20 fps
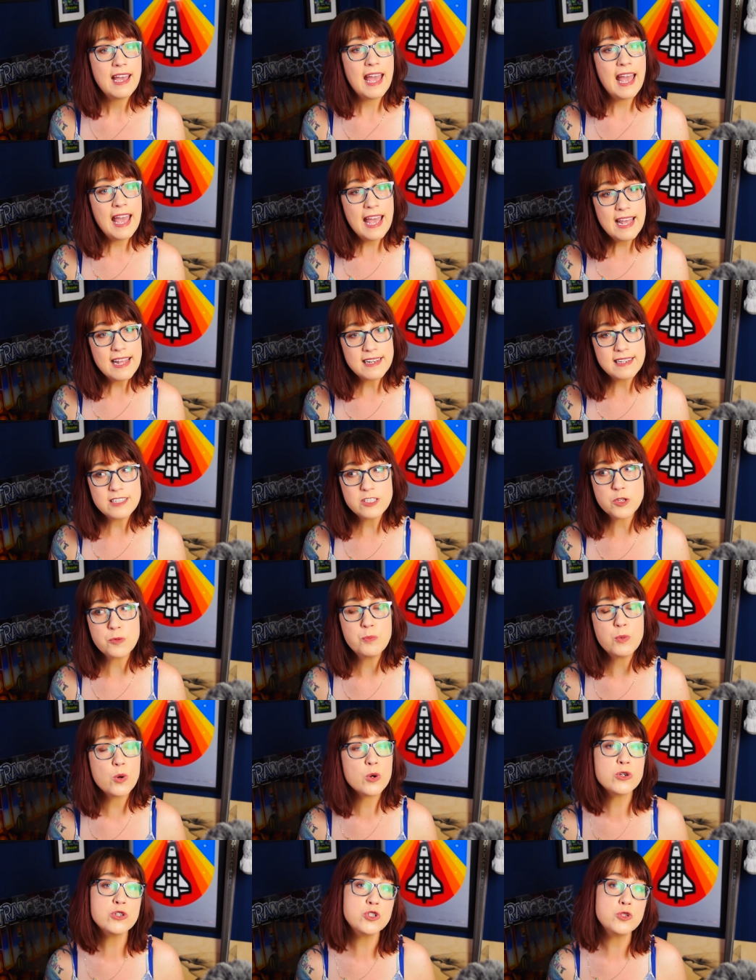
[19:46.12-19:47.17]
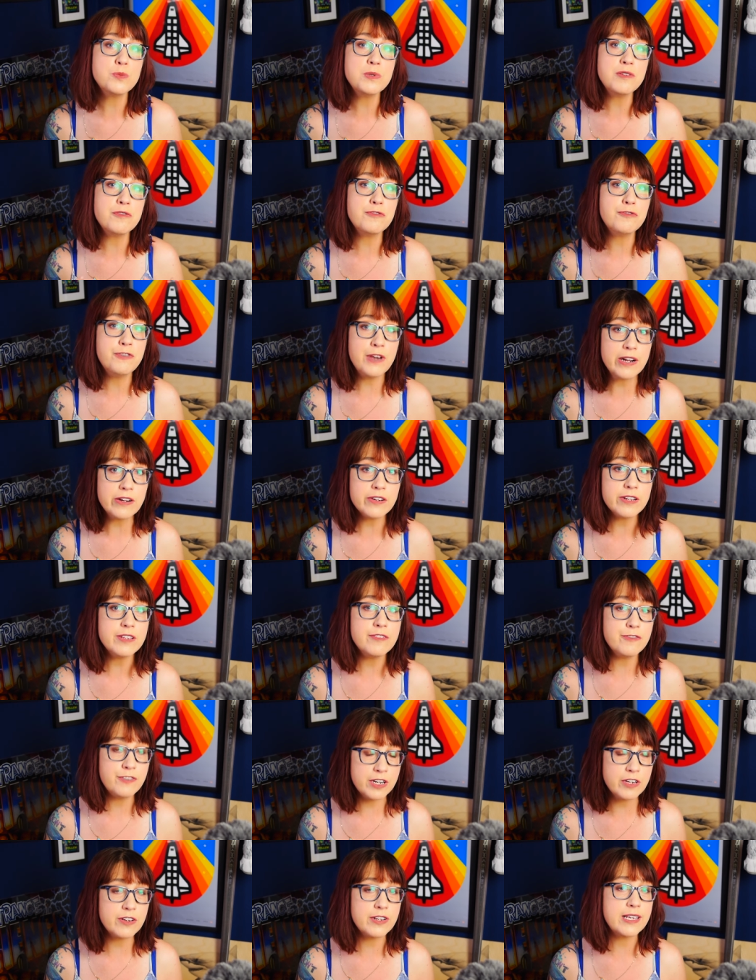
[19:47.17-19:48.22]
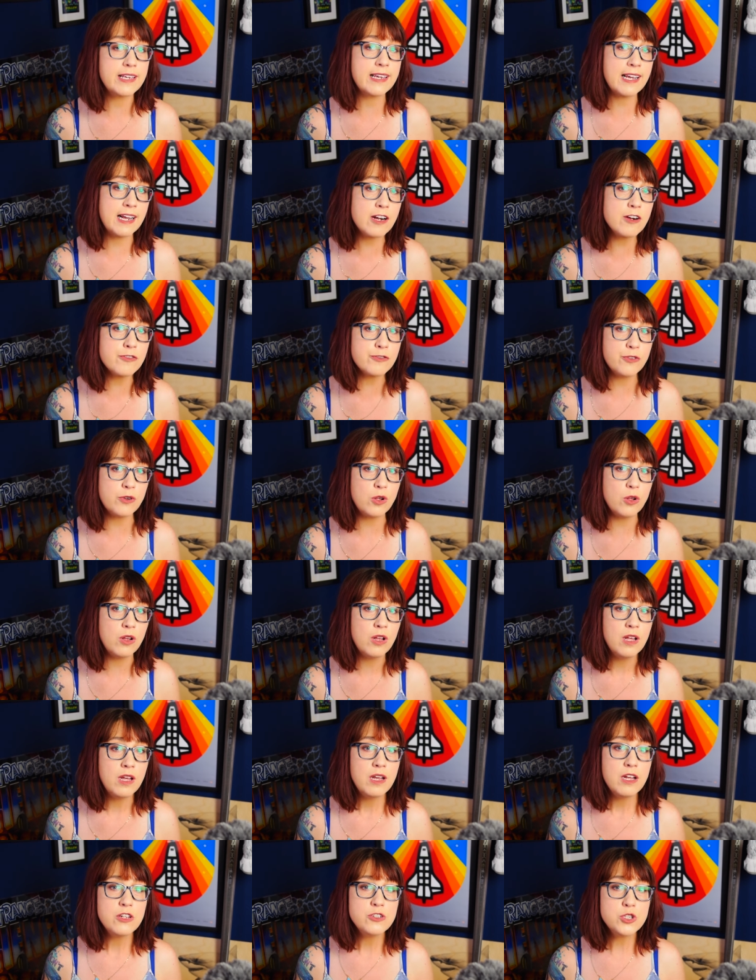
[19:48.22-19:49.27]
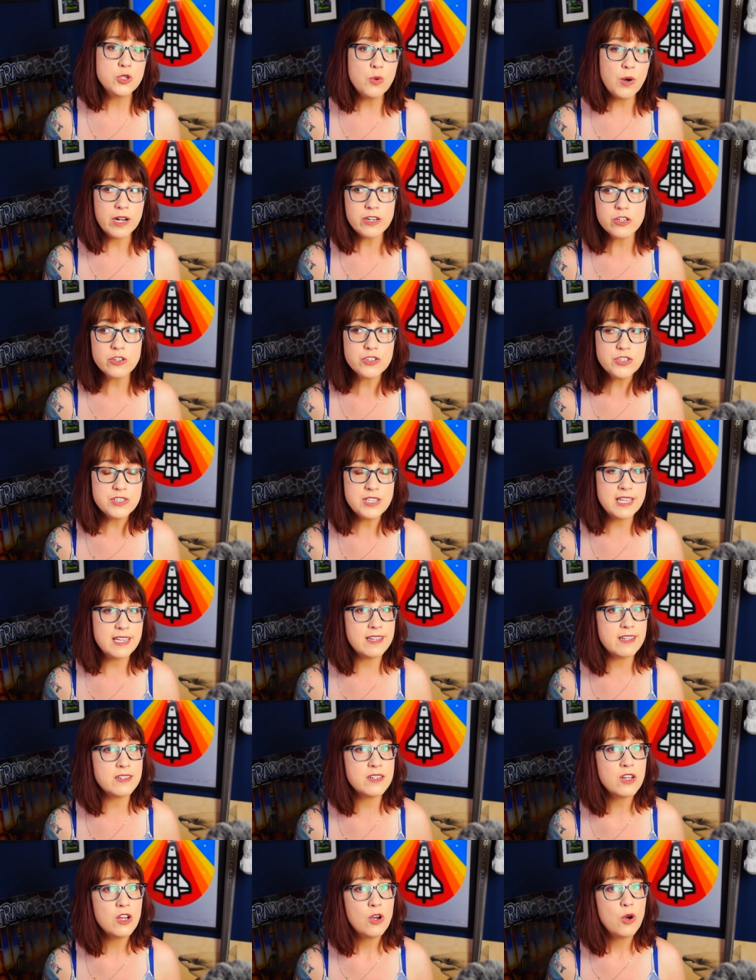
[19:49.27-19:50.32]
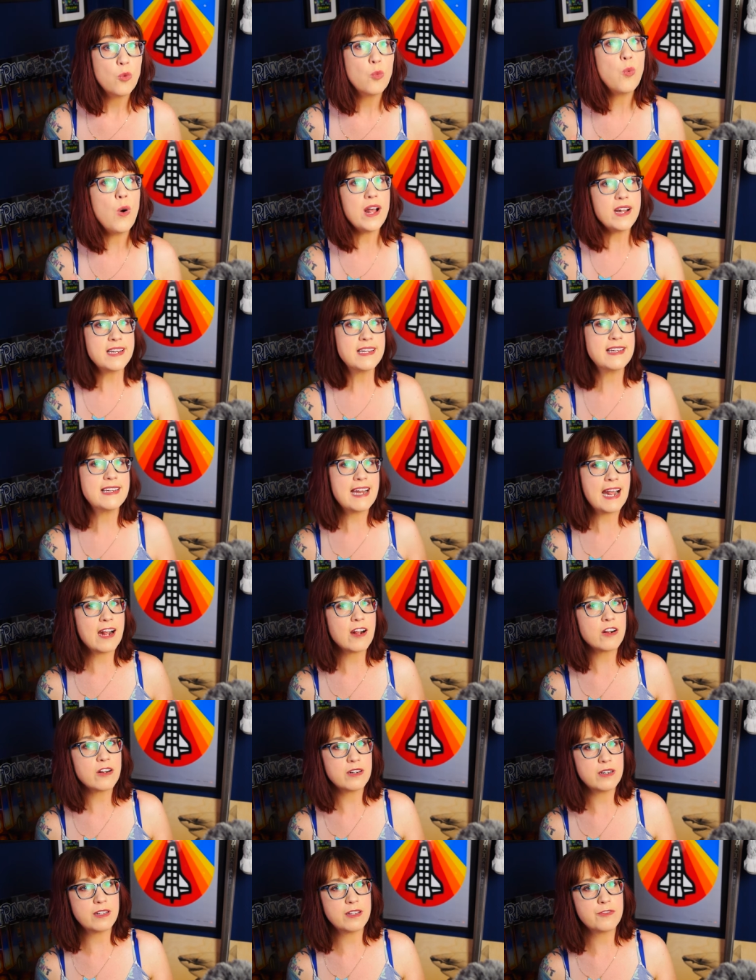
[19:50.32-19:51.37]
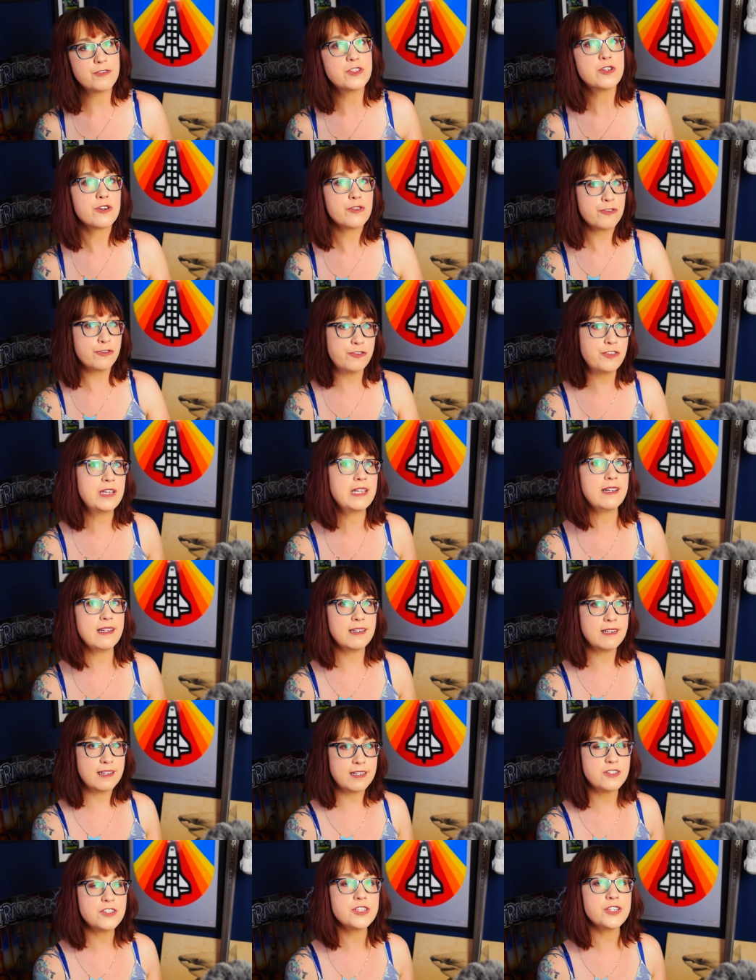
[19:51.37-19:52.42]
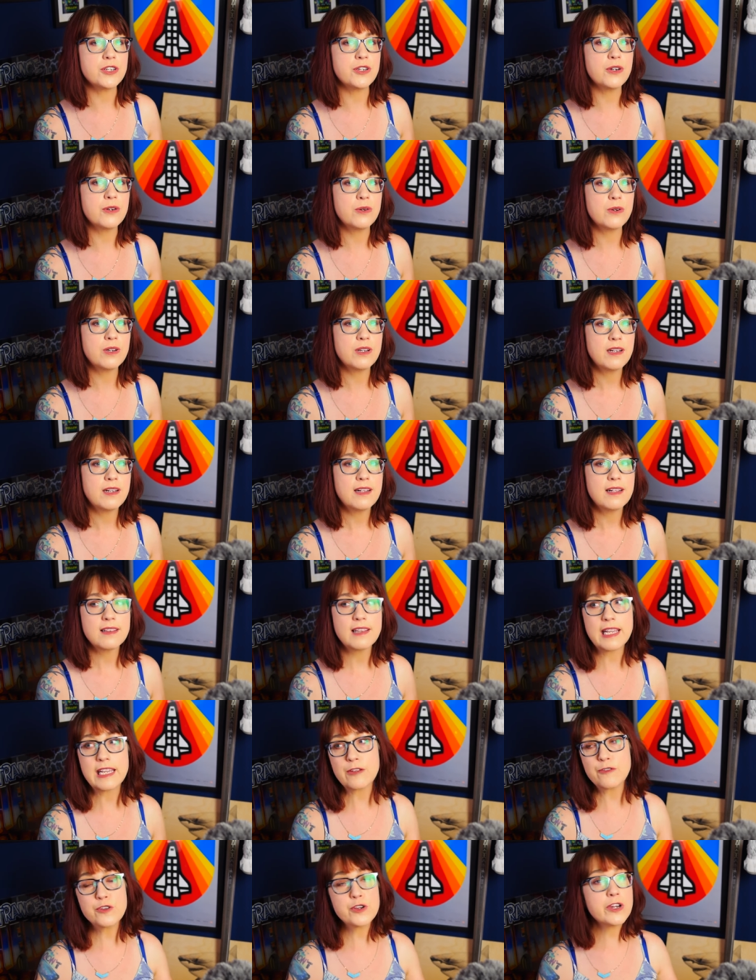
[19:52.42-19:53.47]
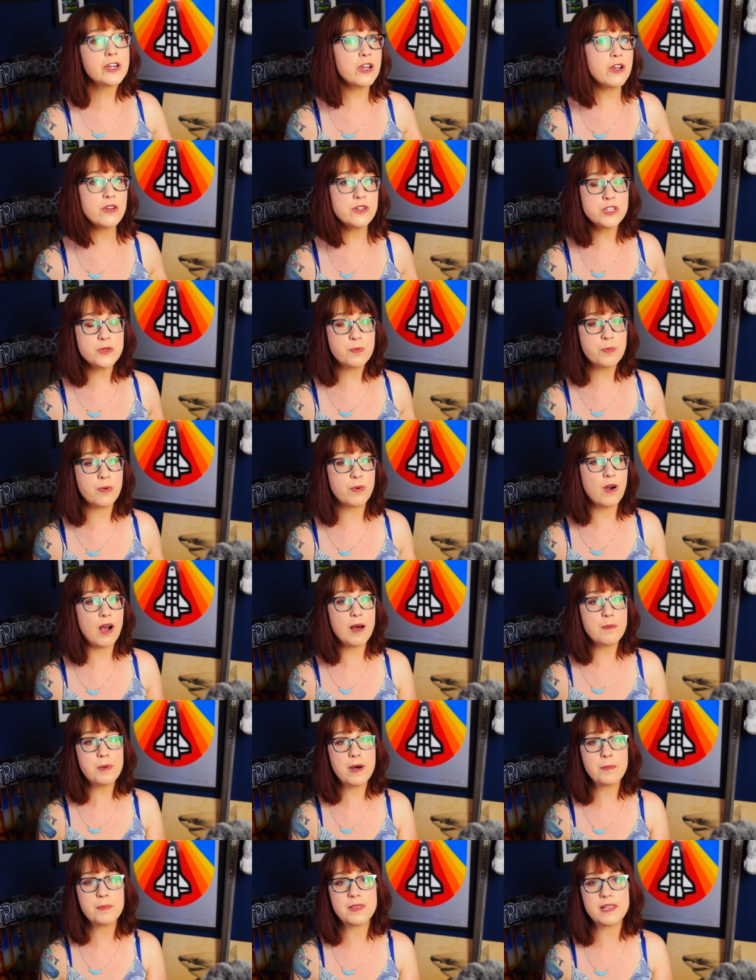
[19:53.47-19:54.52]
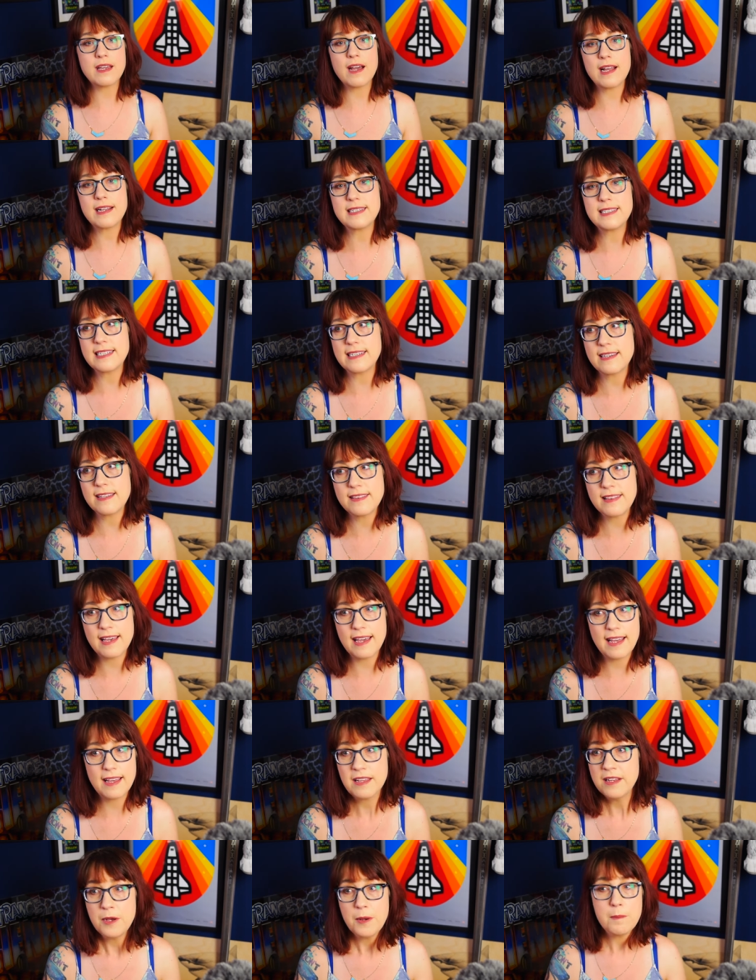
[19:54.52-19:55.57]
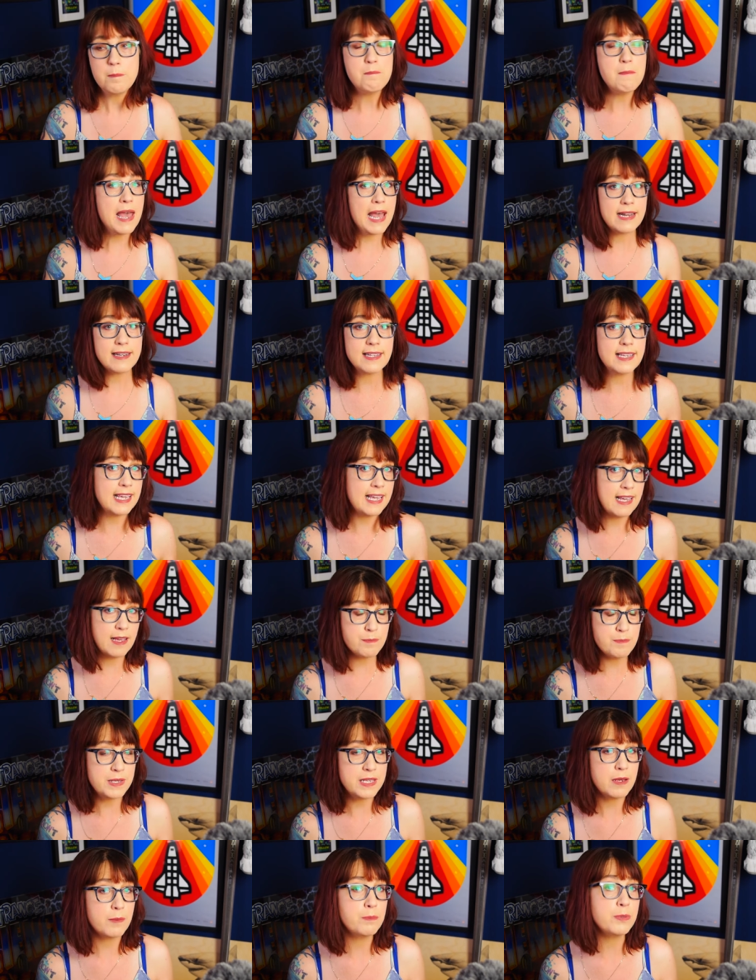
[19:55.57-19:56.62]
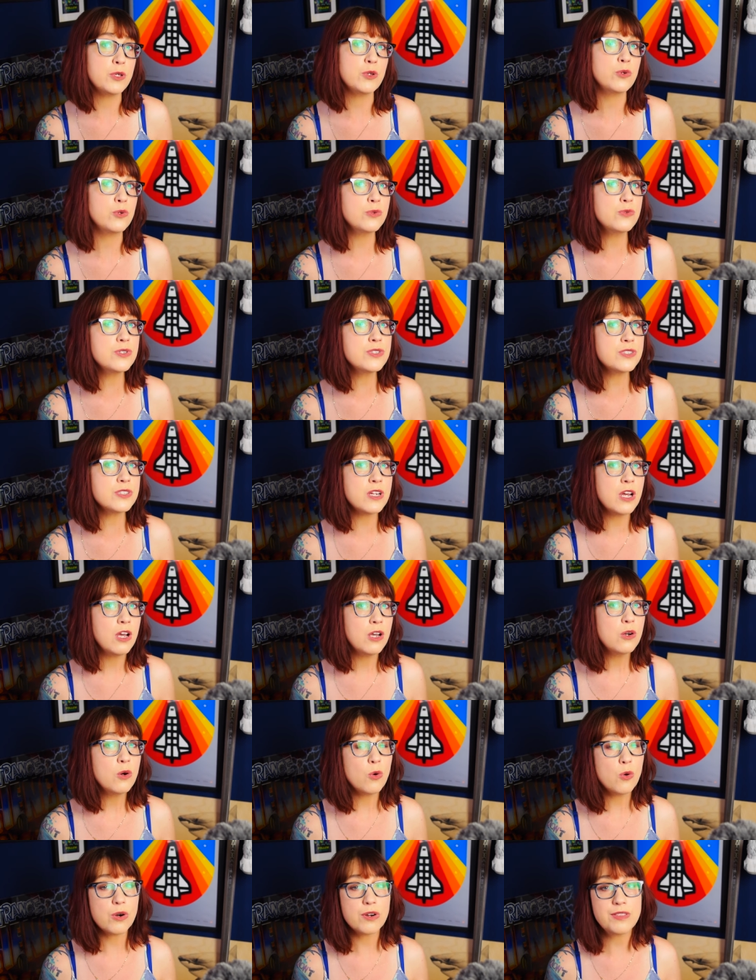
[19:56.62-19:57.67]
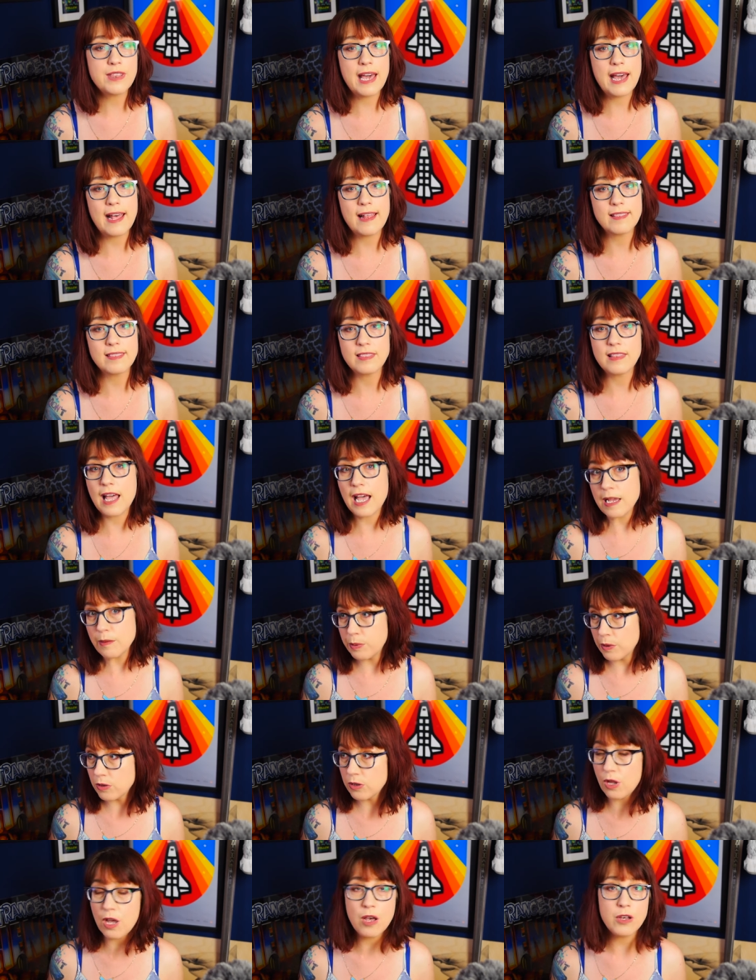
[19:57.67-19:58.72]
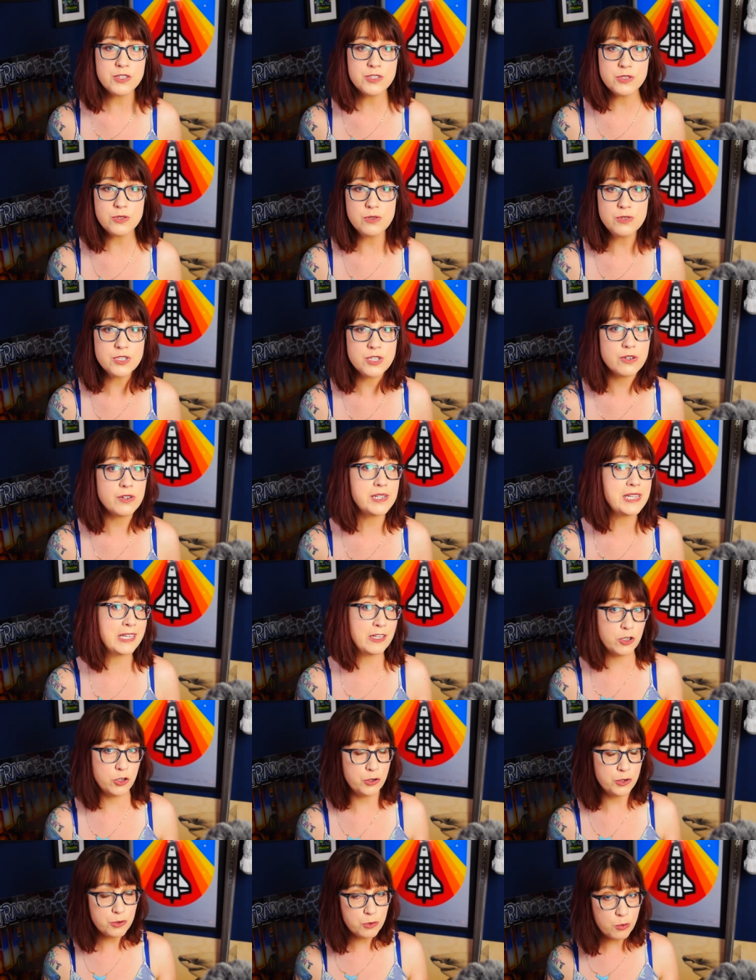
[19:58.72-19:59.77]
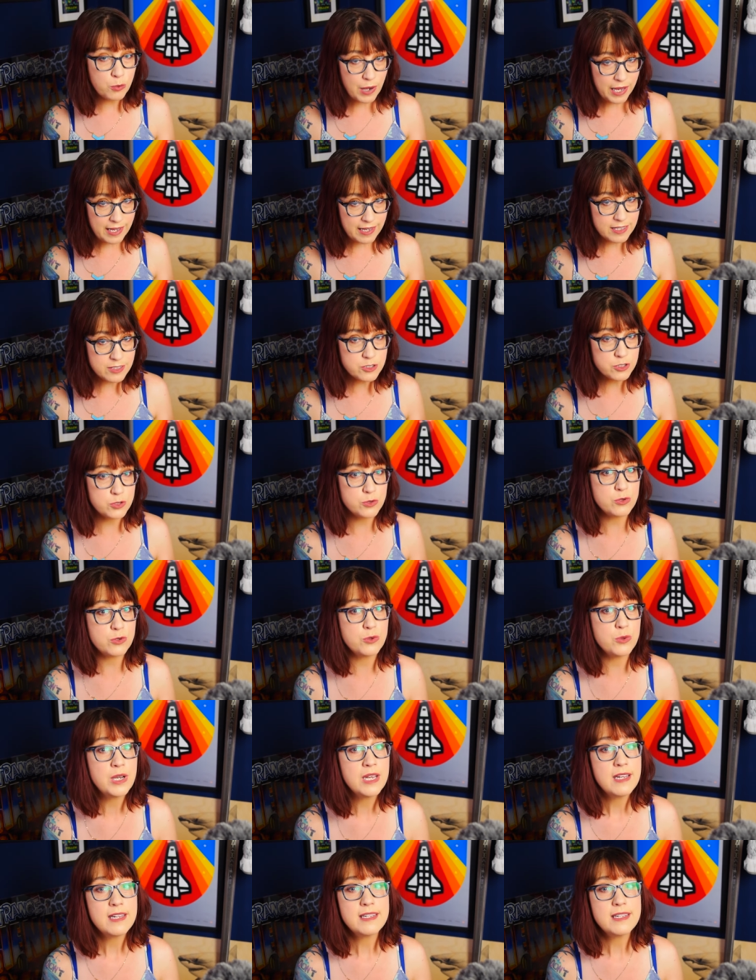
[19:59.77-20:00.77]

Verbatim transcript: And it's important to be very, very careful to understand what narrative you're feeding into. Like if you're going to prop up the idea that men can't be abused or that libel lawsuits are a good way to